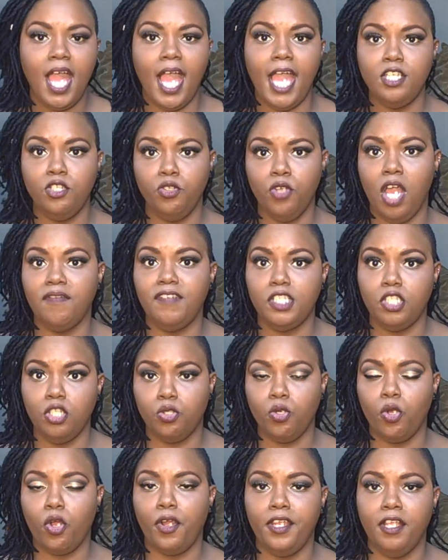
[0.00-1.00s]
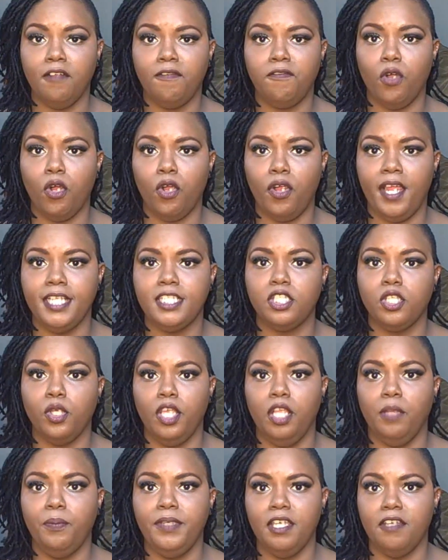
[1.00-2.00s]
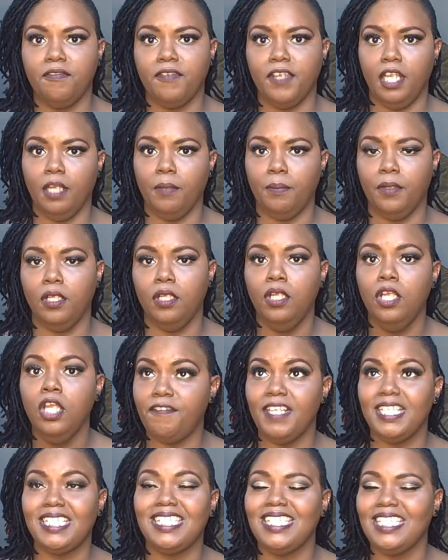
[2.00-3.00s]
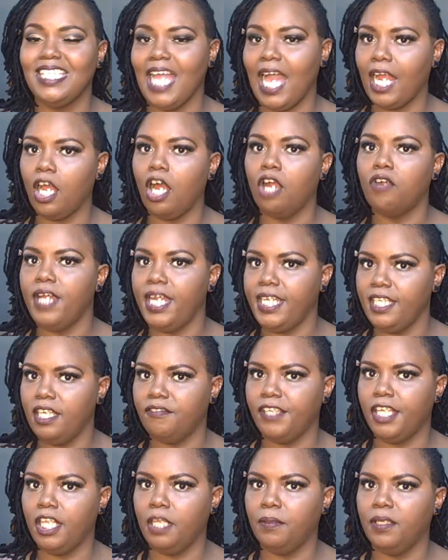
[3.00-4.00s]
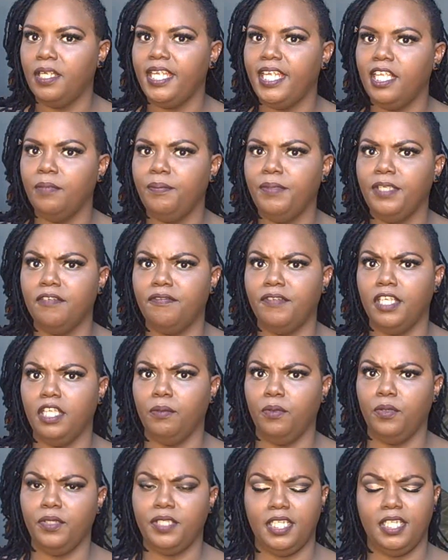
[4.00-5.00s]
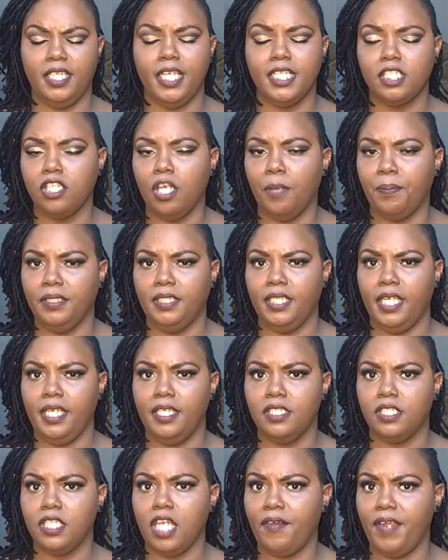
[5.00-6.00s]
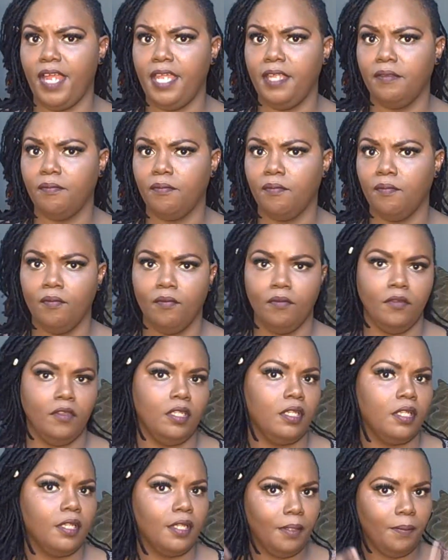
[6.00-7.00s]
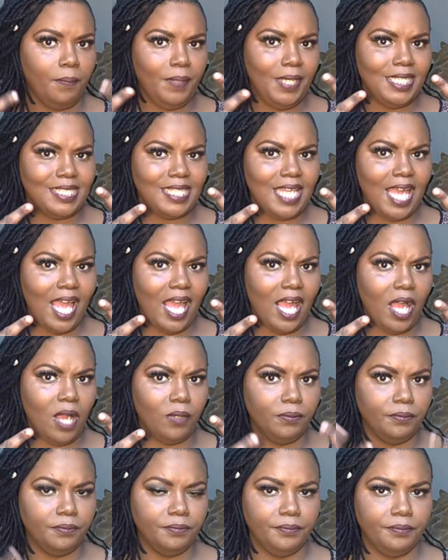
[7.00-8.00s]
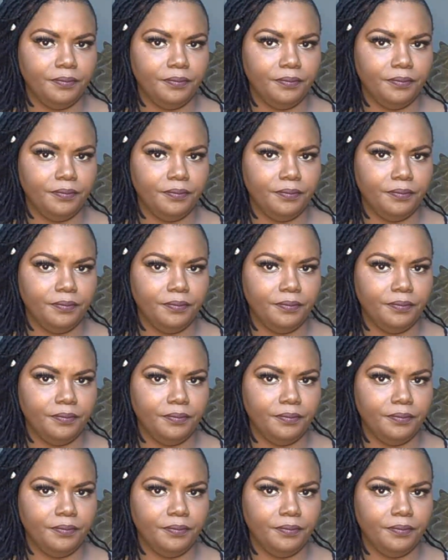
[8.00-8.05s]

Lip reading: I do have a tutorial for it, so it'll be available. If it's not already available, it'll be available within the next couple days, all right? Peace out.